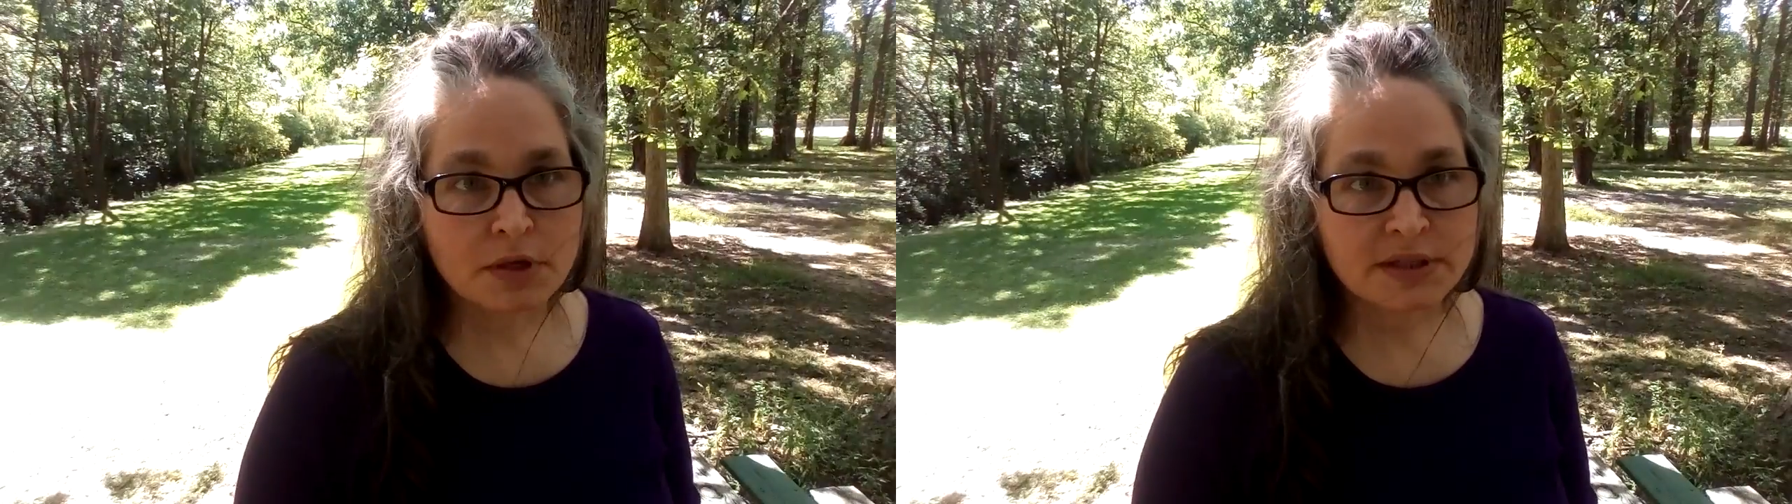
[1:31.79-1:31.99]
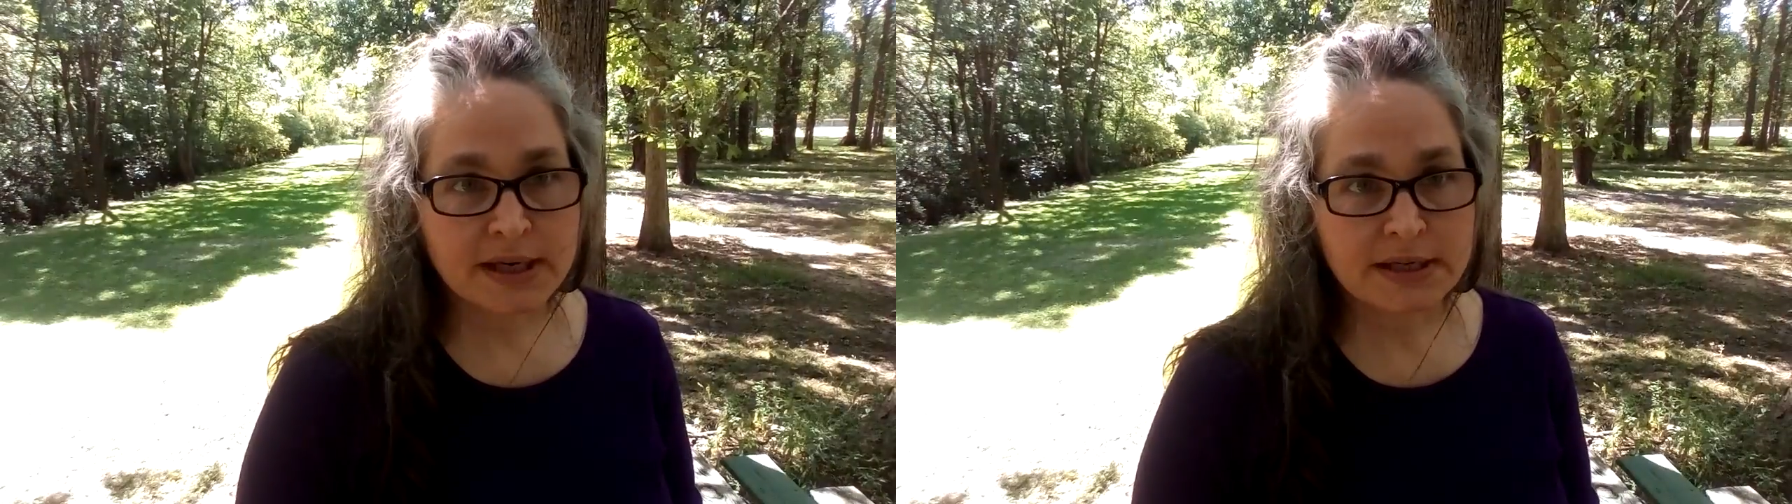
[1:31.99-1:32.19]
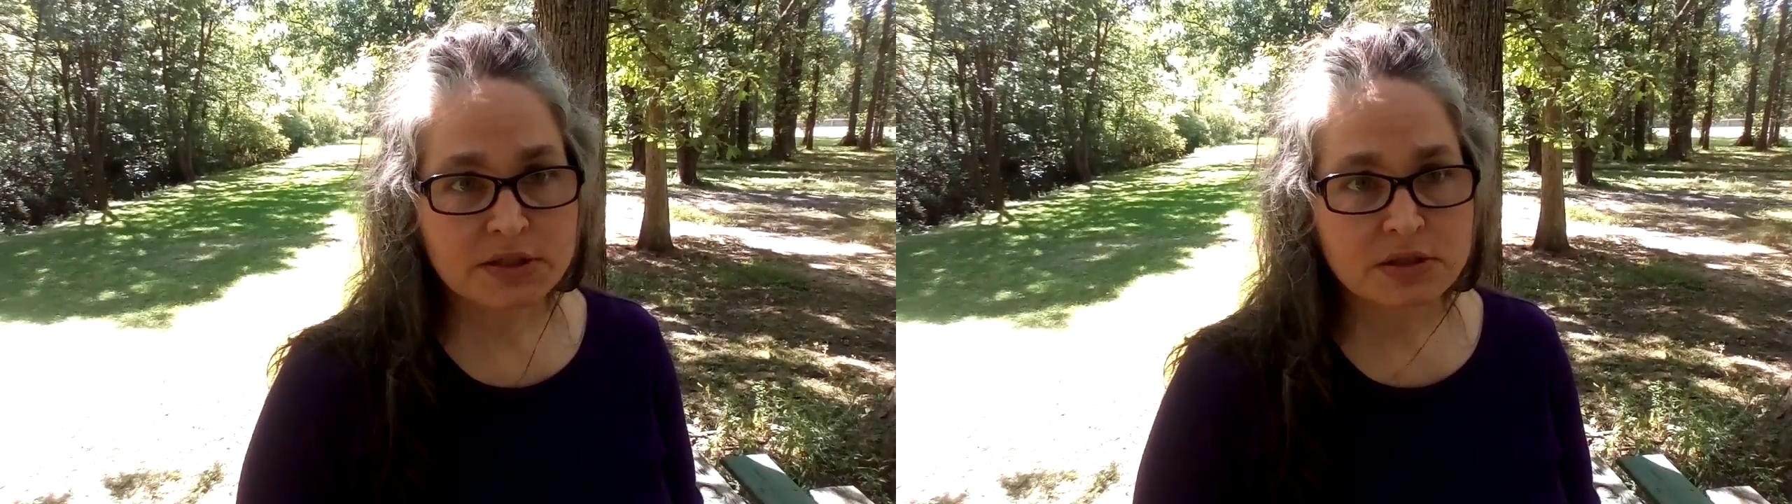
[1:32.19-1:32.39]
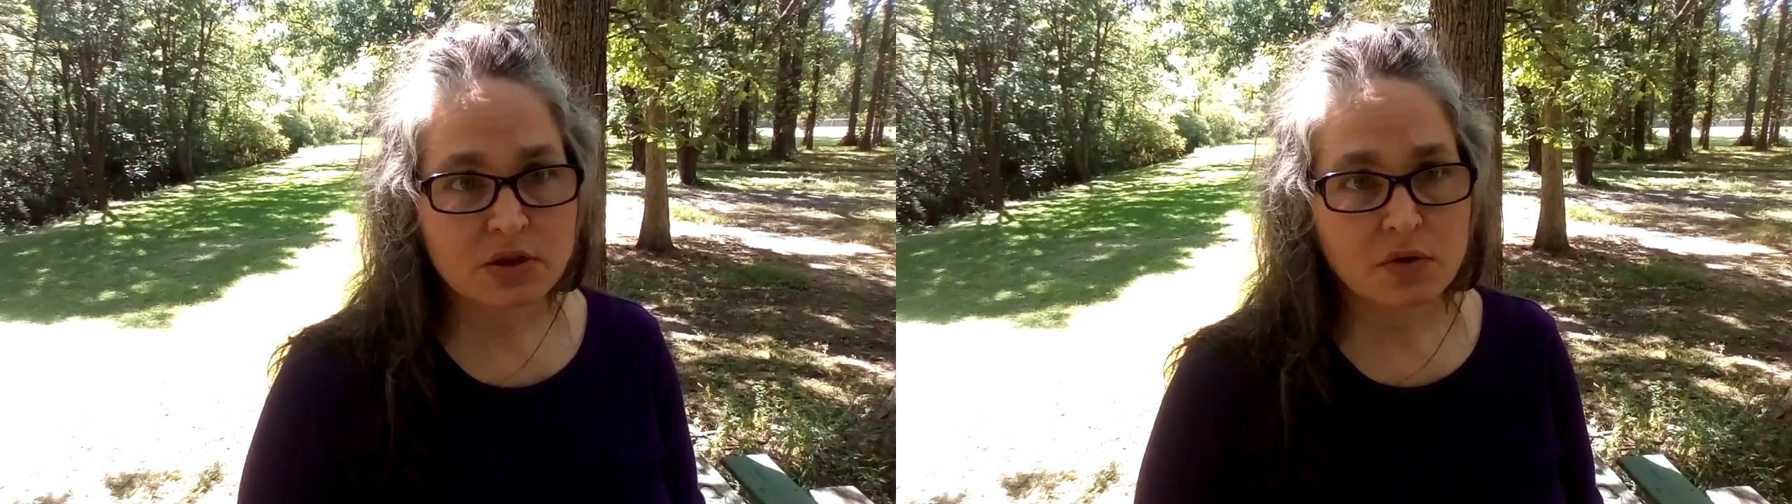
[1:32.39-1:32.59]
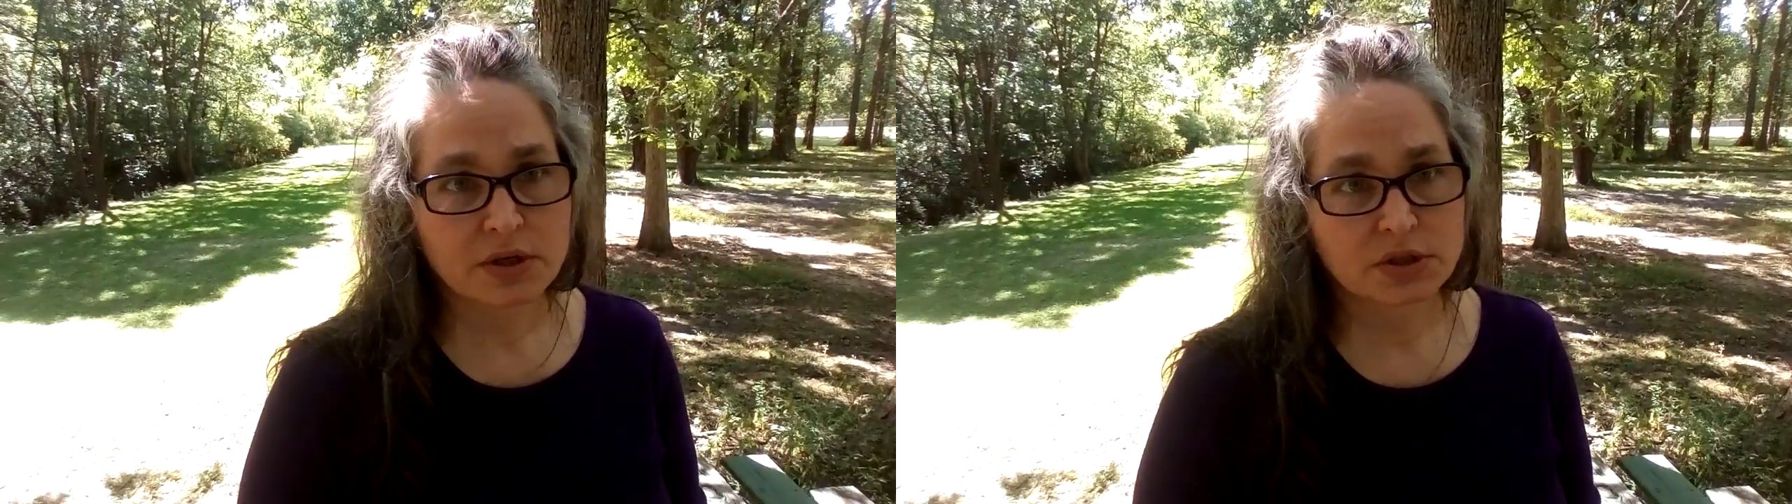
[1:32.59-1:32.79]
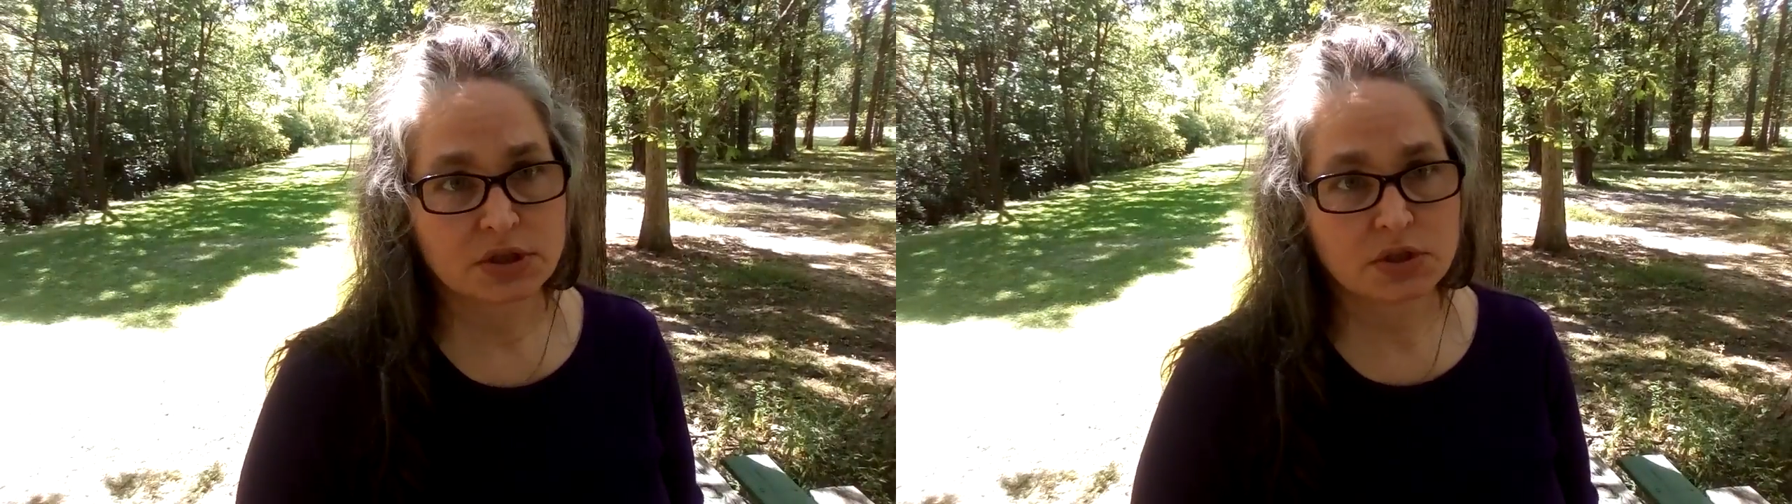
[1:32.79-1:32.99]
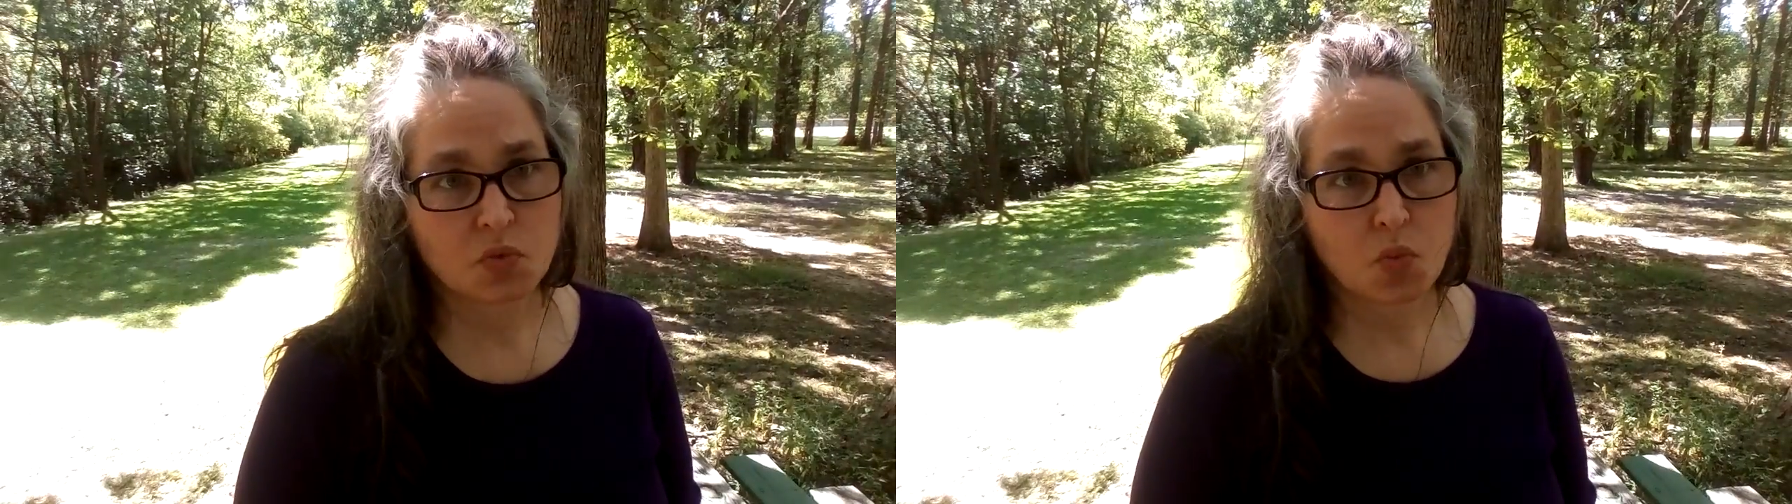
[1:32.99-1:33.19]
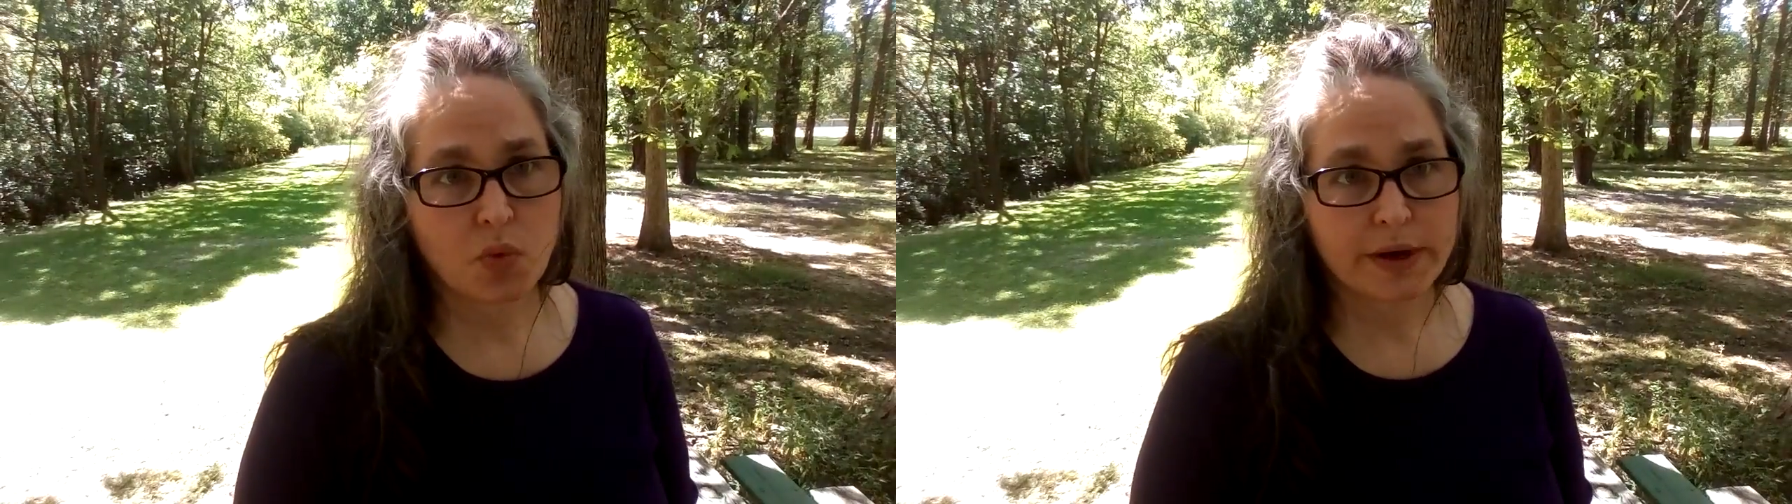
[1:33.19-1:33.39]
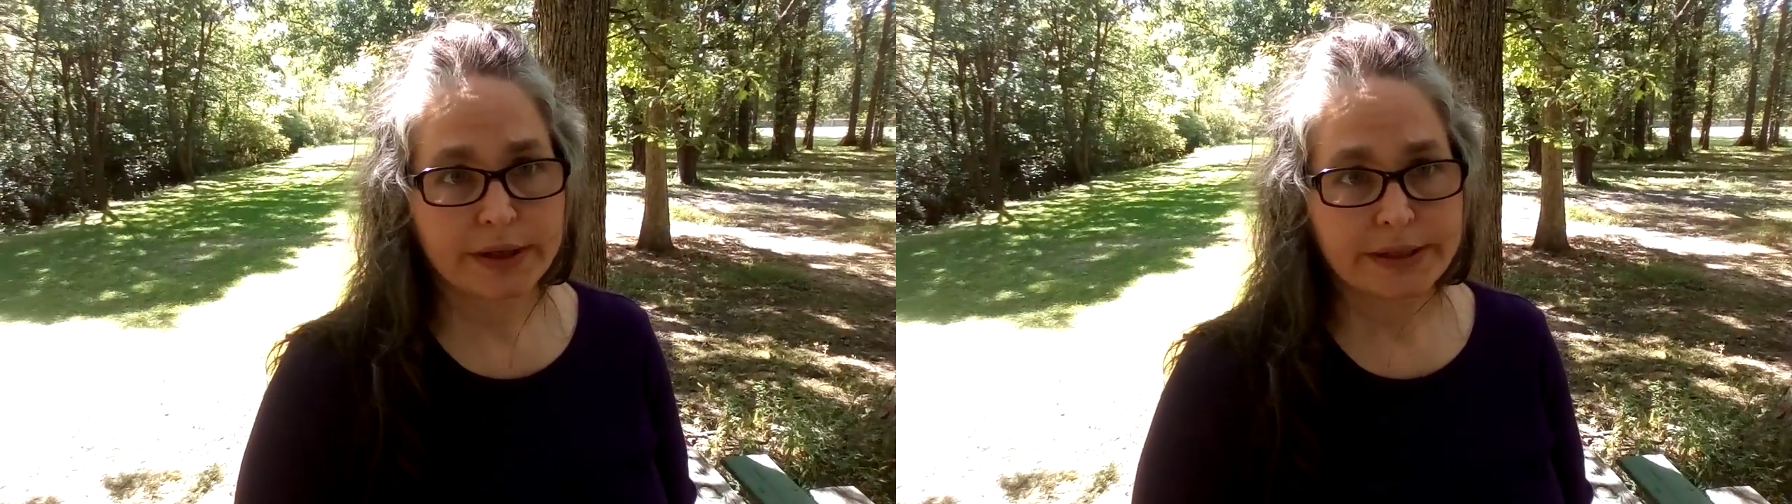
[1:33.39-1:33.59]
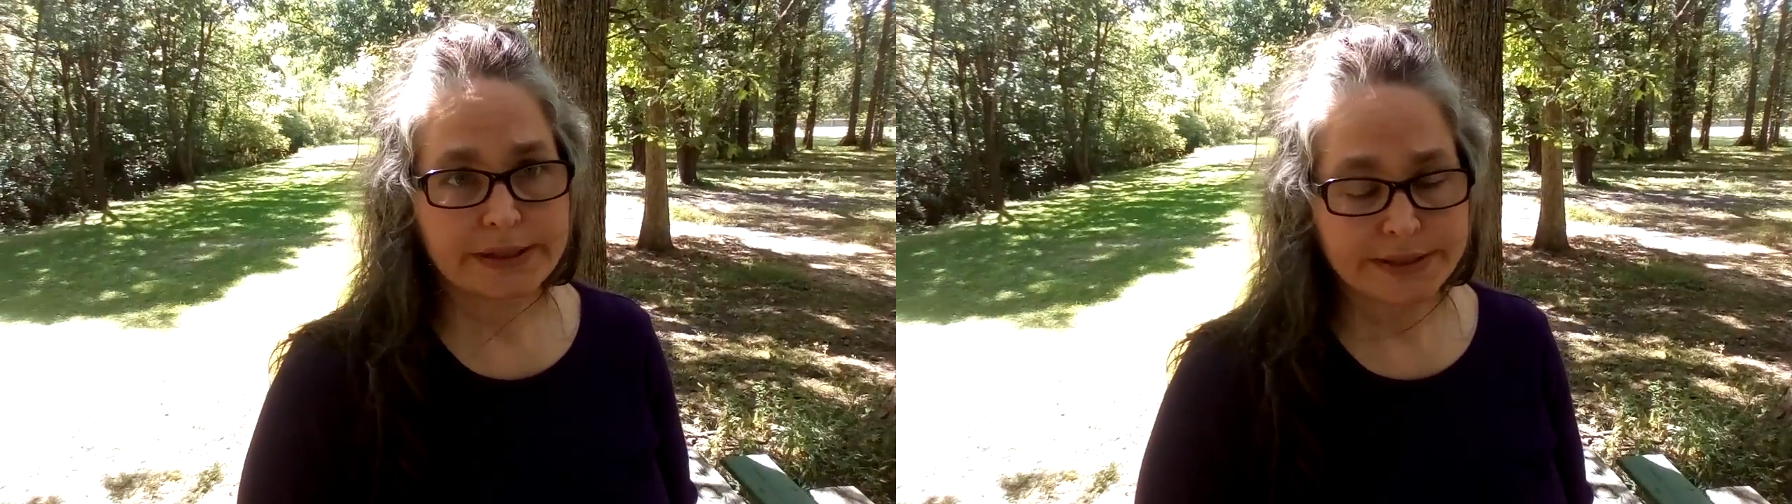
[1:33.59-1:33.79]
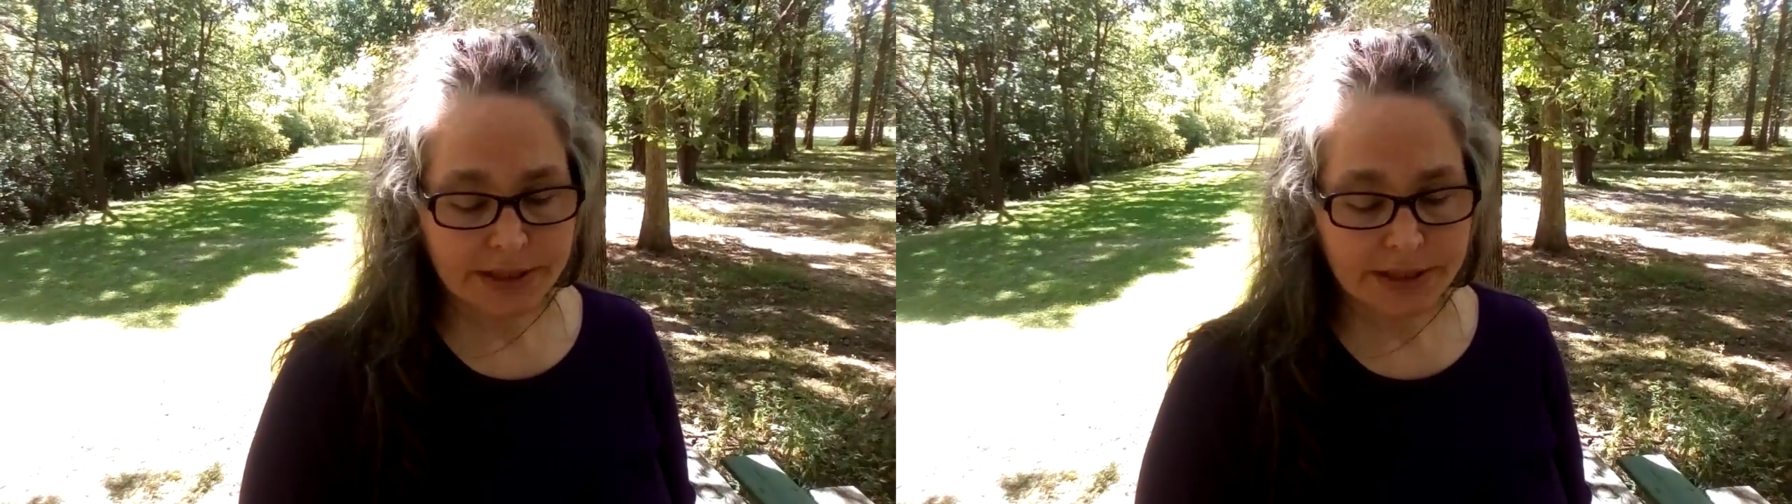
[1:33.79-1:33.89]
to answer the question, what is